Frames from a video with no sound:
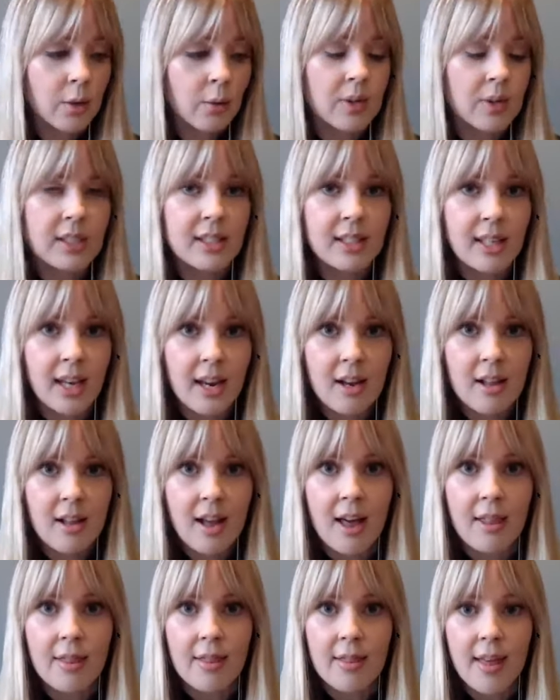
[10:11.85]
So the
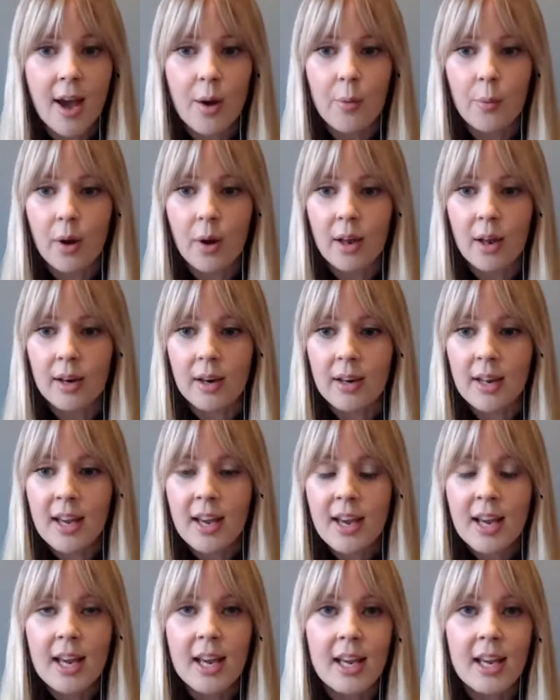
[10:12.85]
scale on that one